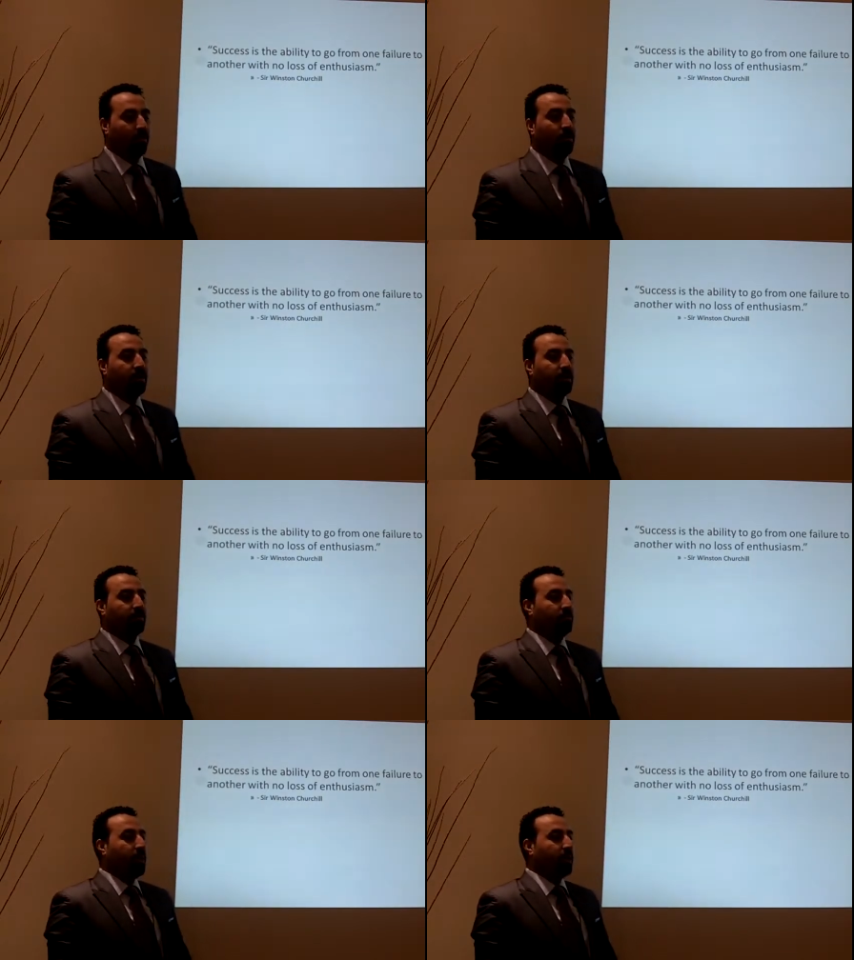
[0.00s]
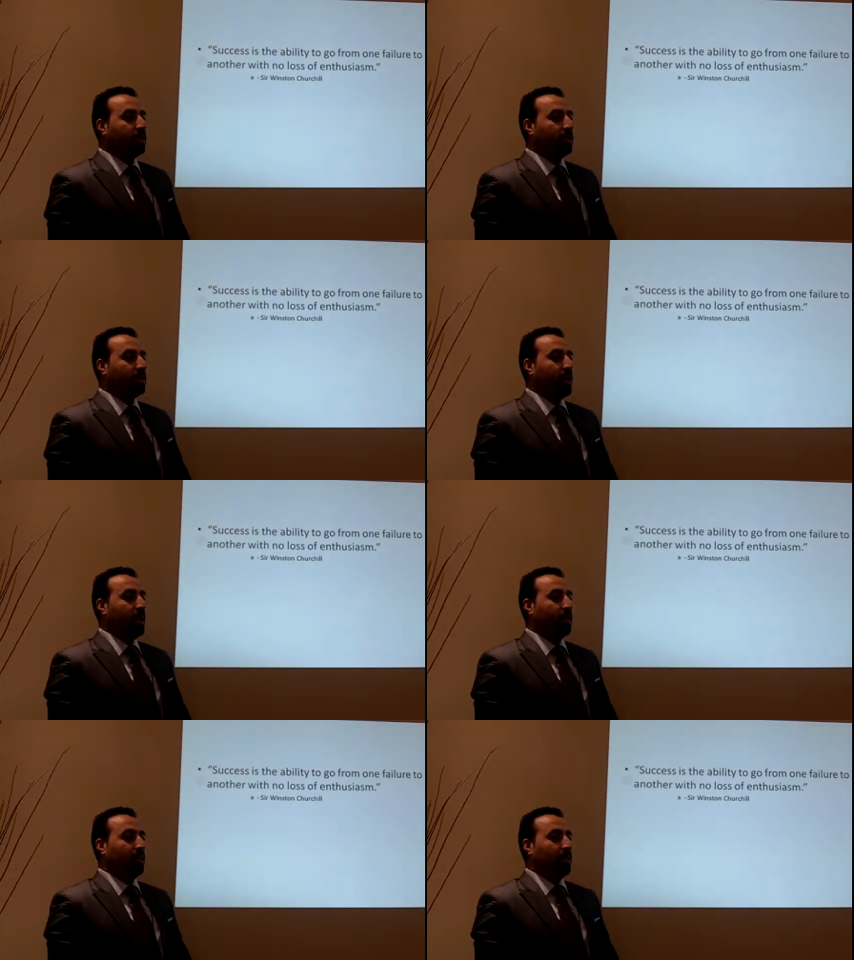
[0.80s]
don't expect
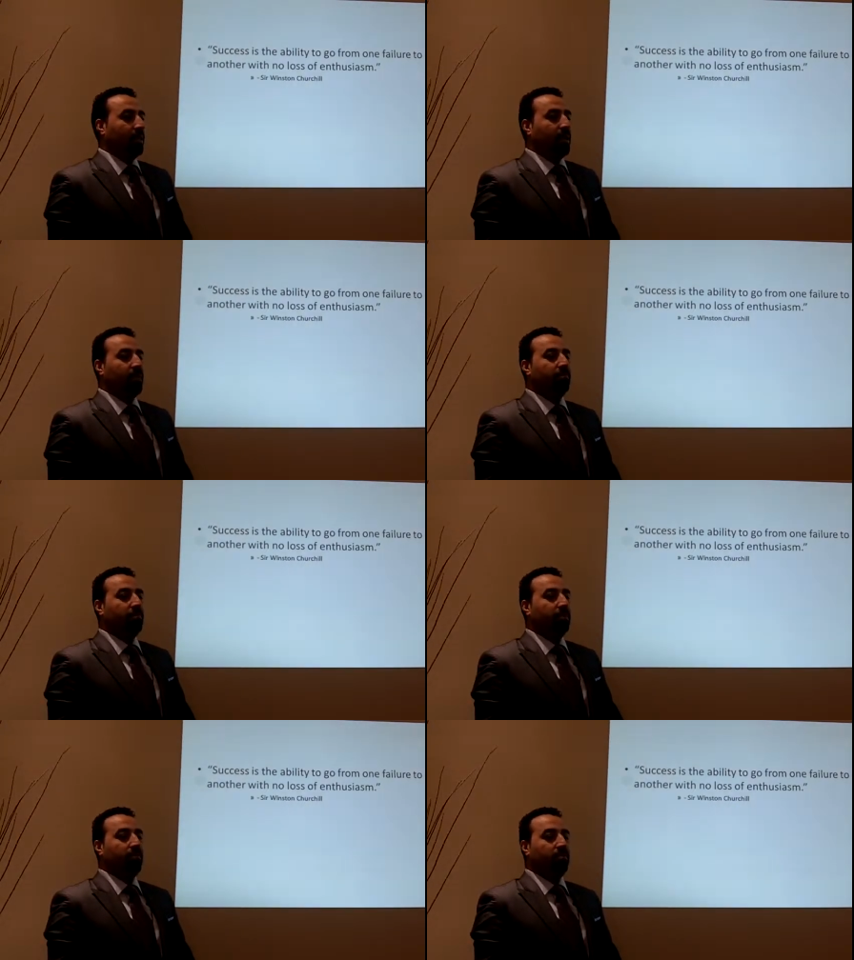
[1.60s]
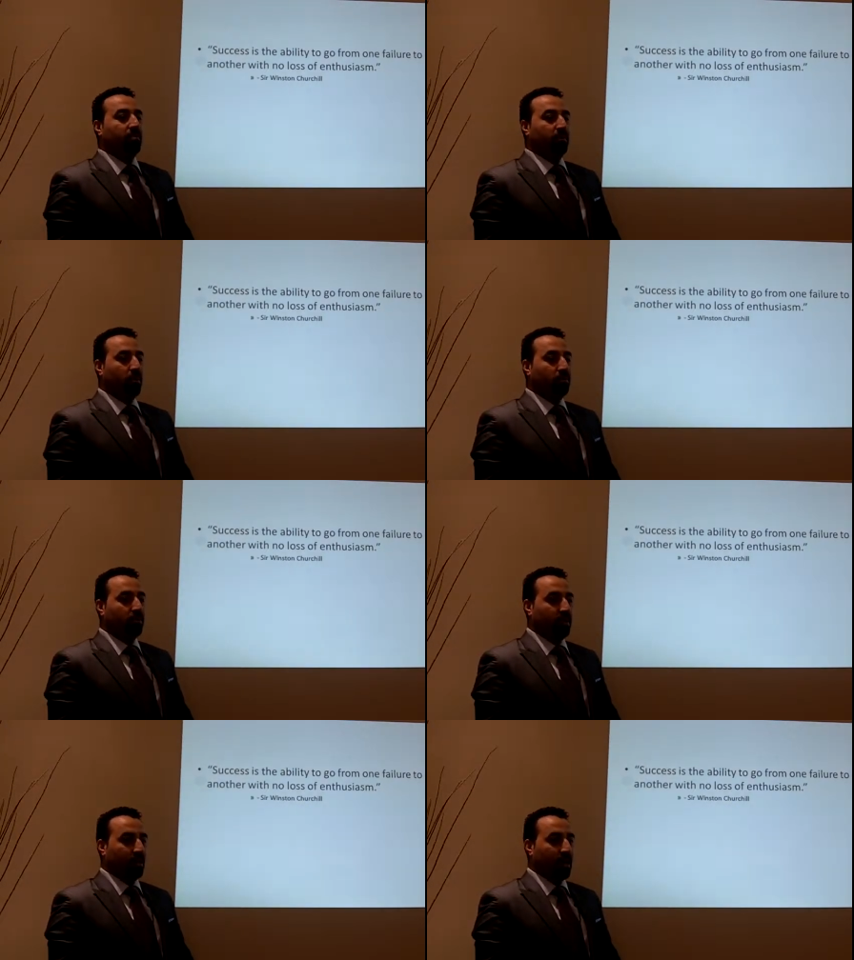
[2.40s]
that everything will be
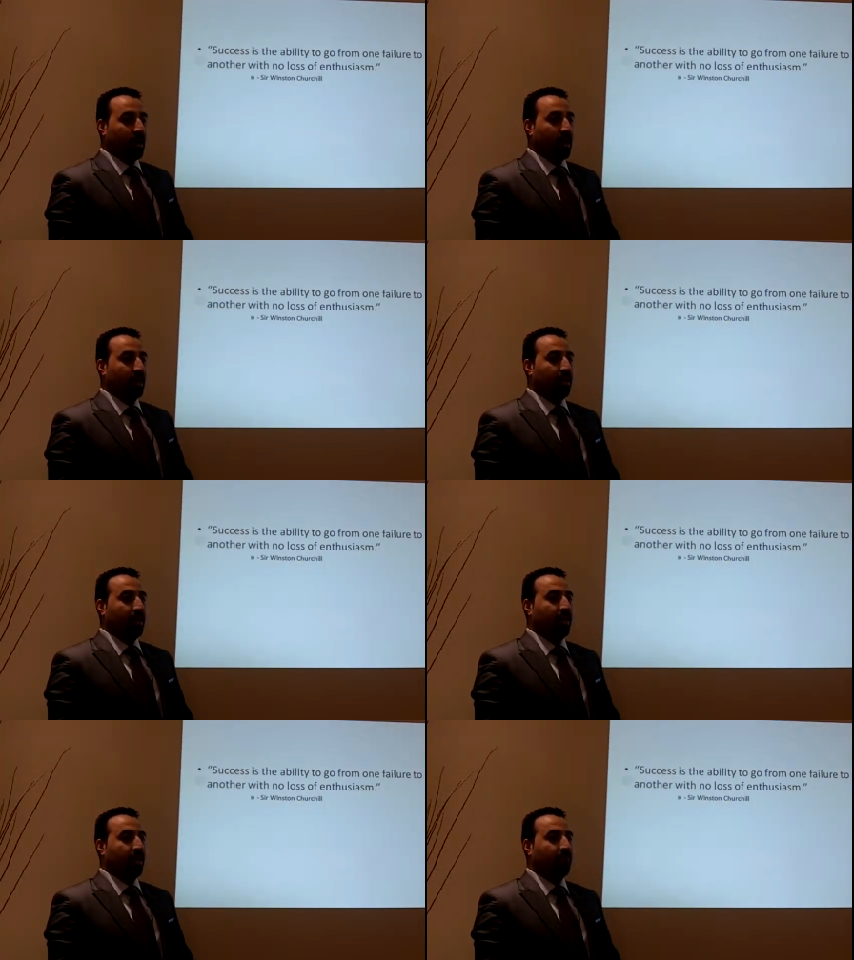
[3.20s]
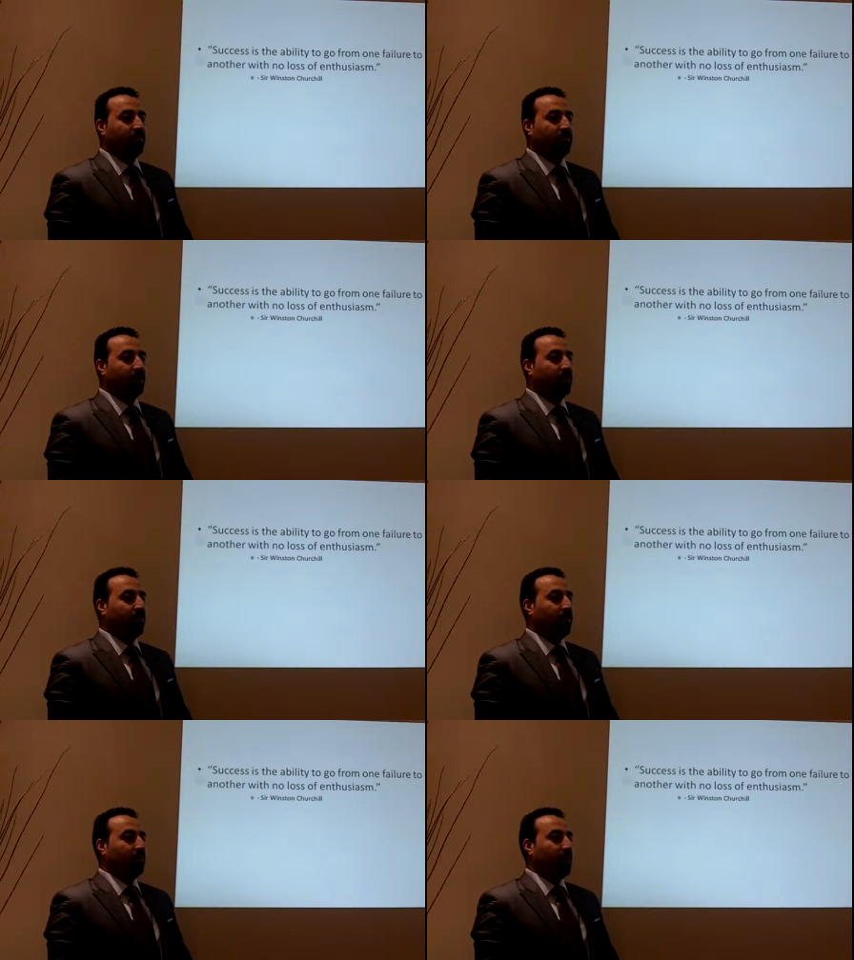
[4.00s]
rosy and uh,
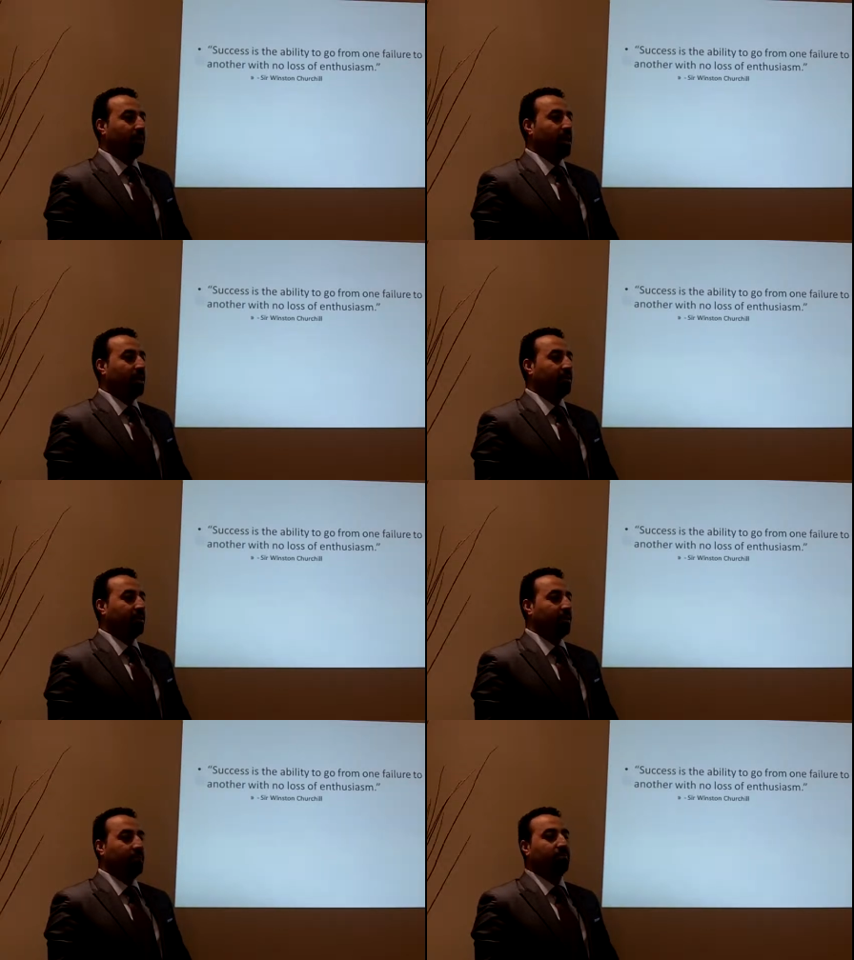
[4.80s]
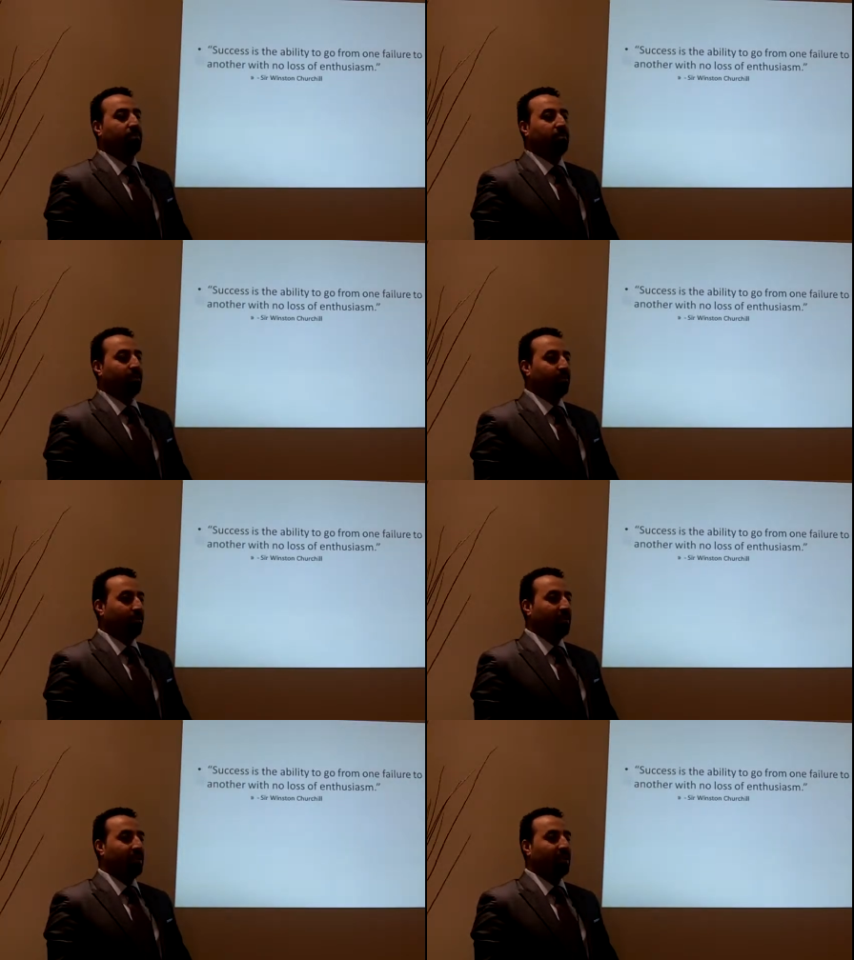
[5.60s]
everything will be nice and everybody
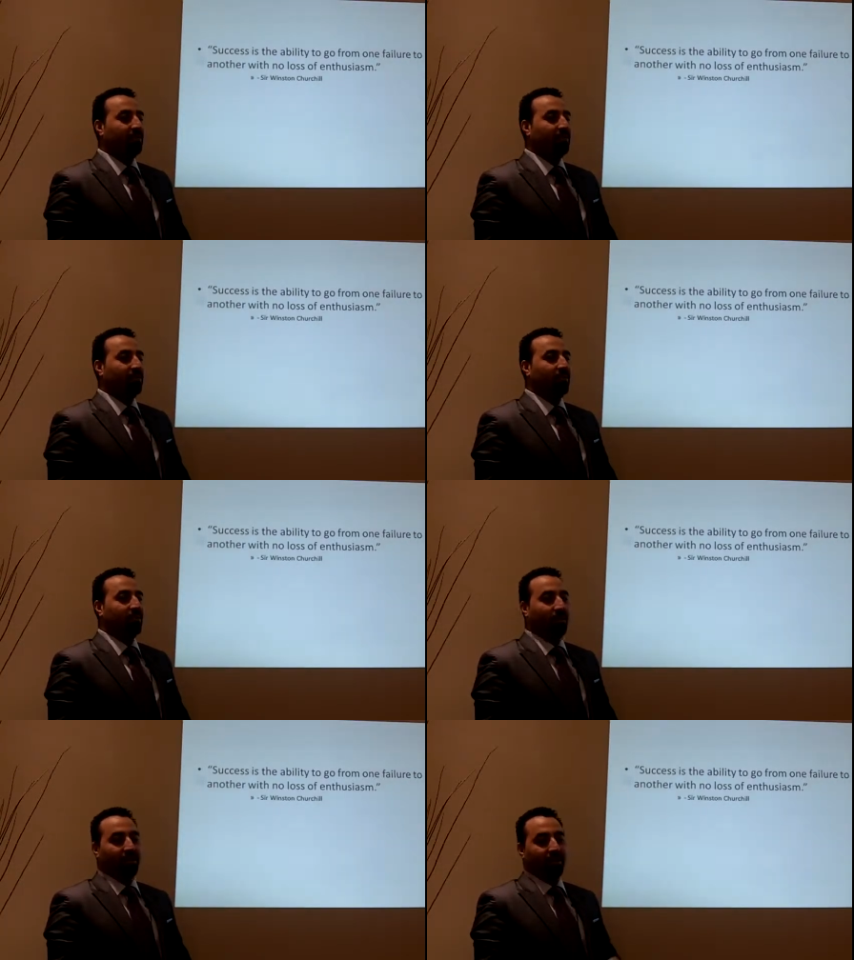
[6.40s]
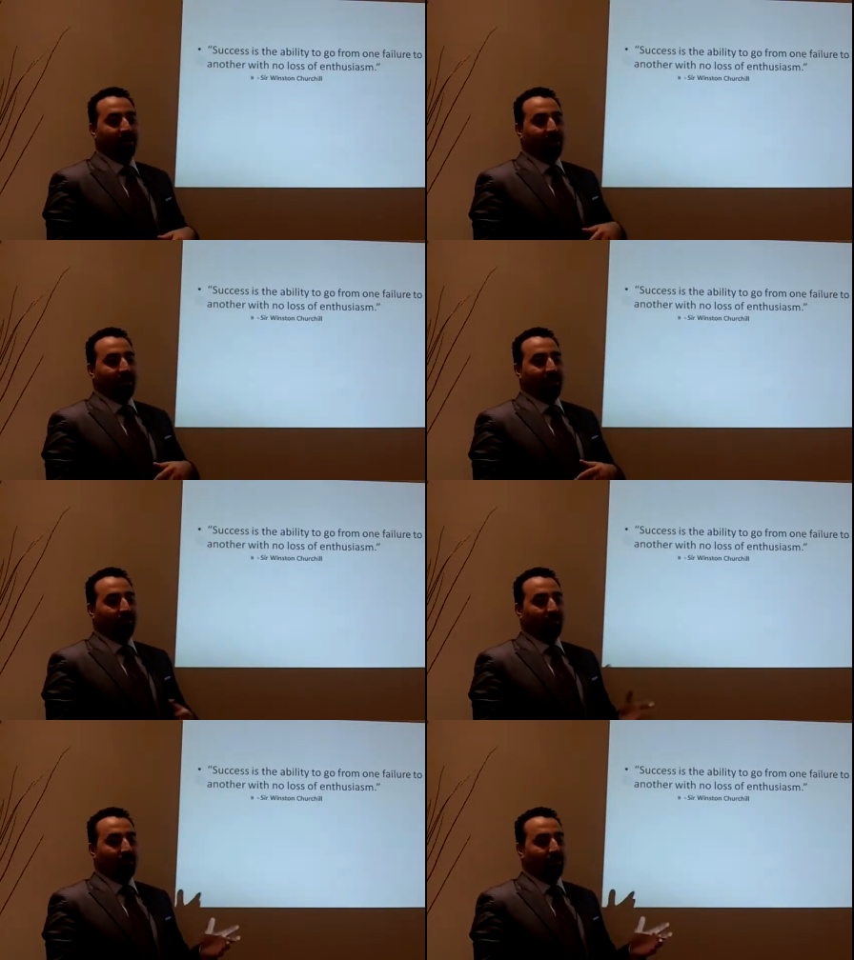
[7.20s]
will be nice with you and
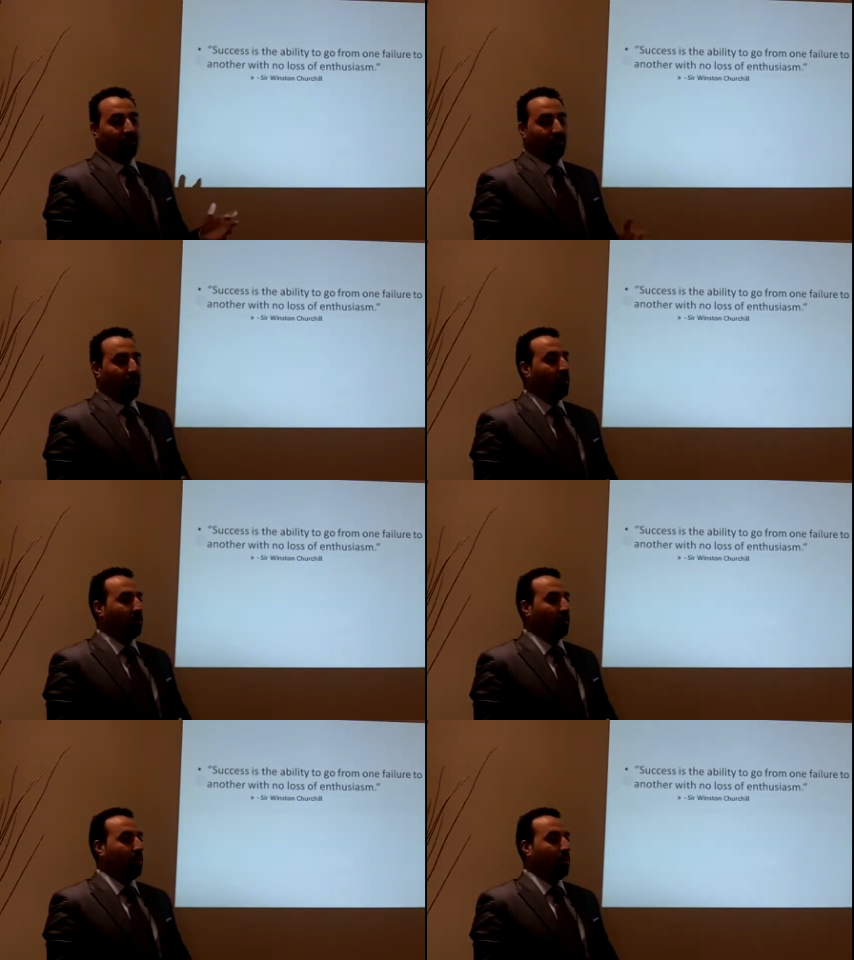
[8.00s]
everything will flow.